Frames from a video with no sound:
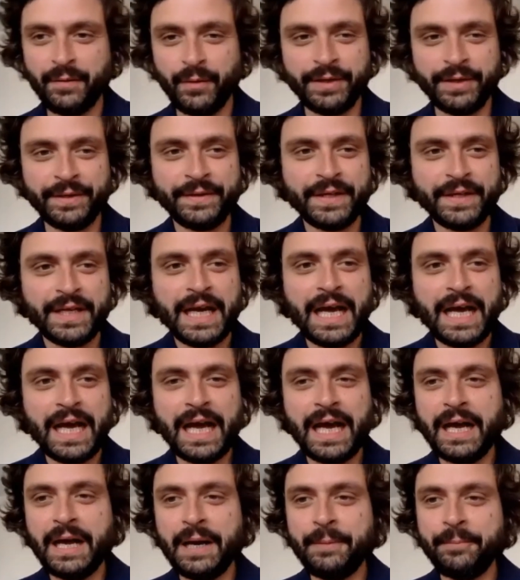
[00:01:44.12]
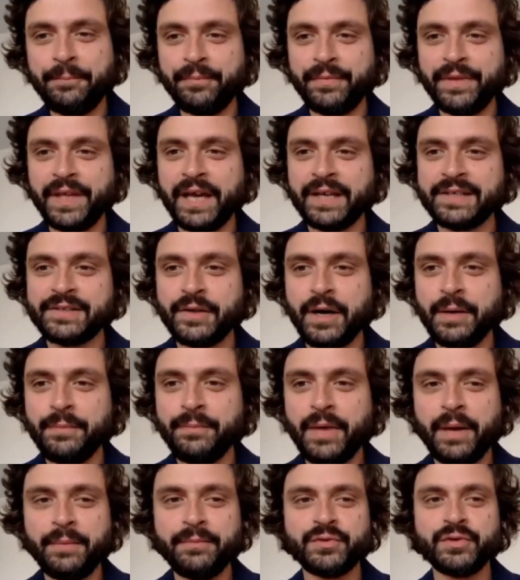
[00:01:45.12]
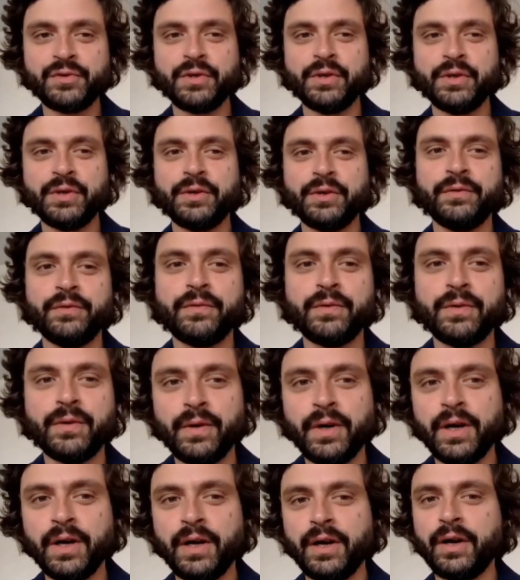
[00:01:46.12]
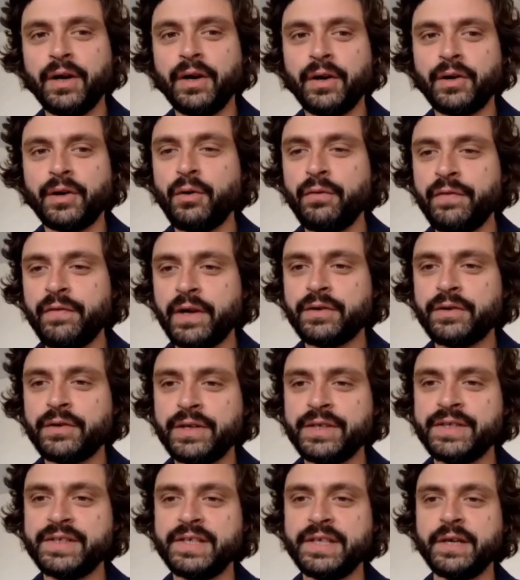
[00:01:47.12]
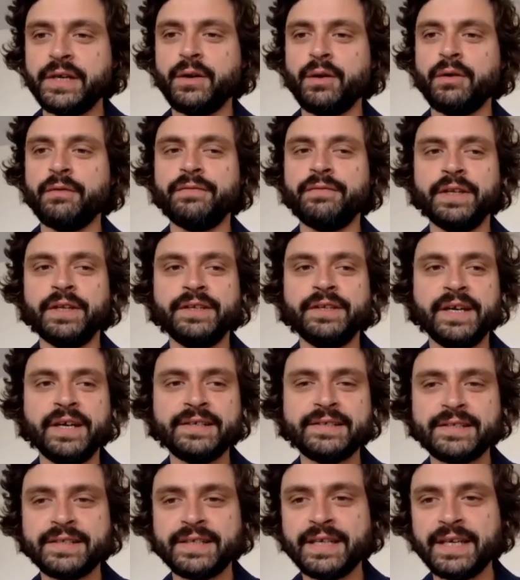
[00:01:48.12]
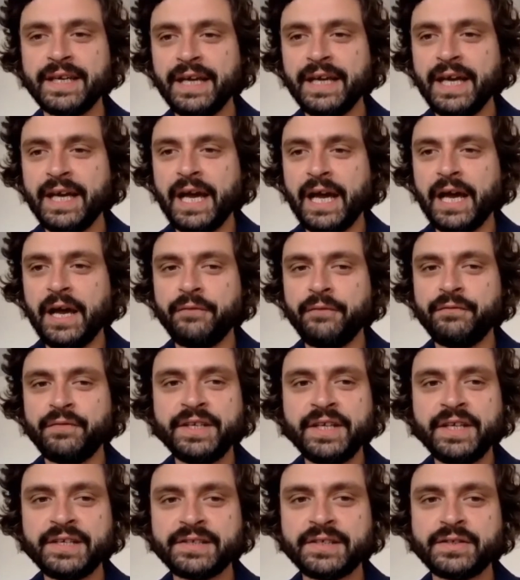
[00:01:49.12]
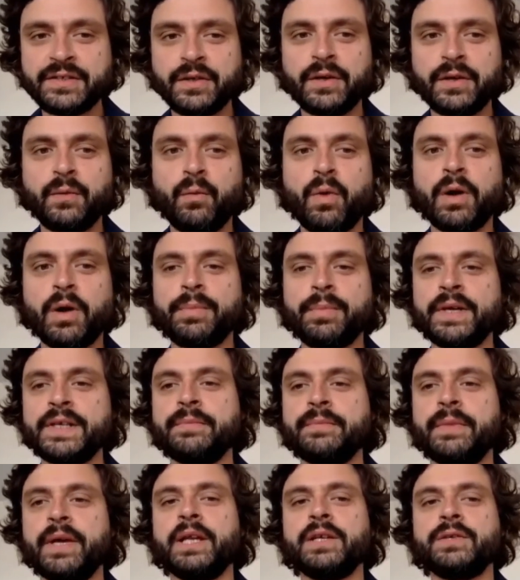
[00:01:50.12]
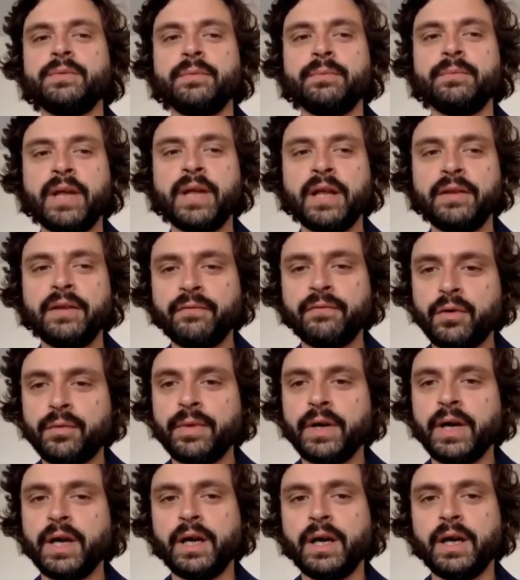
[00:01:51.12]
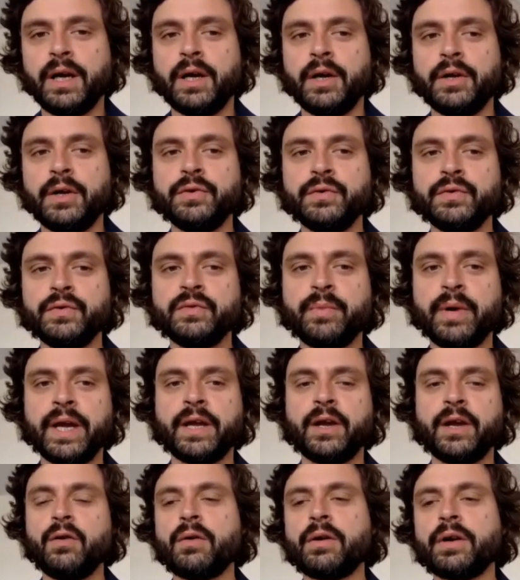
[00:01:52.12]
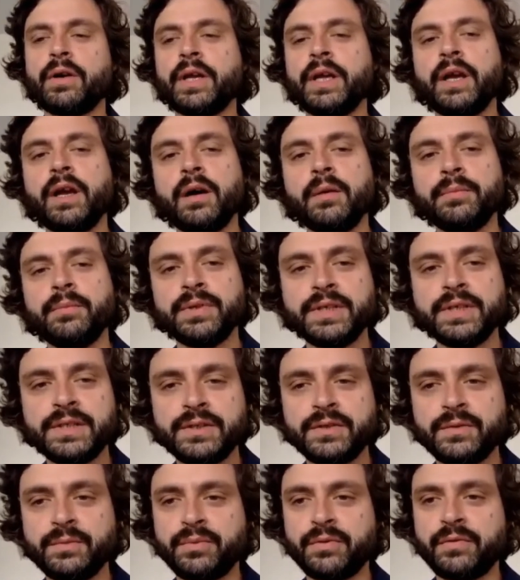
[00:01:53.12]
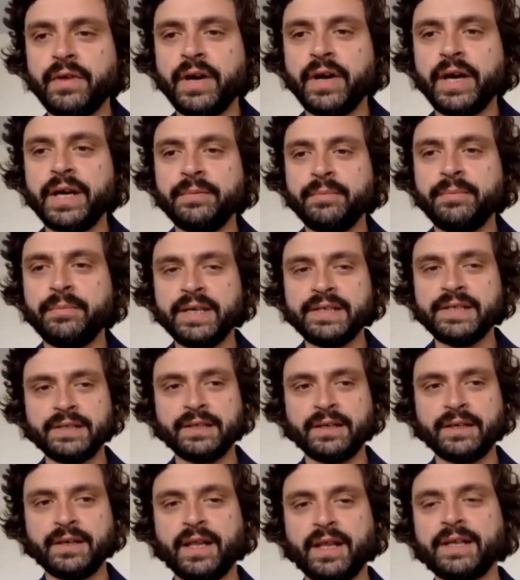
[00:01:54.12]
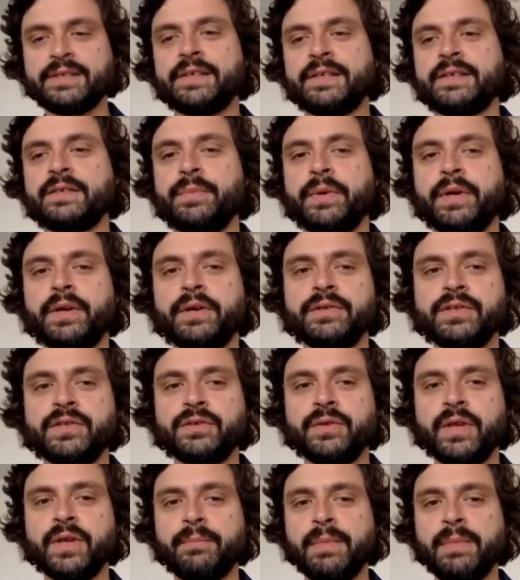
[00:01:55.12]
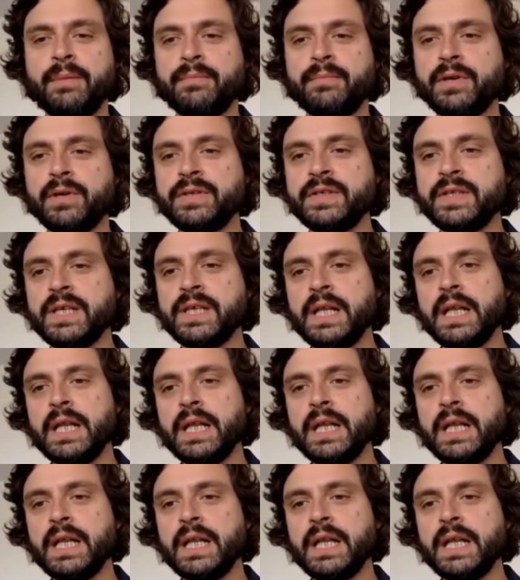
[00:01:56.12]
one. So I'm Julian Dufoulon, co-founder and CEO of Fleetdesk. Fleetdesk is a workplace management platform used by co-working companies to provide best-in-class experience to their members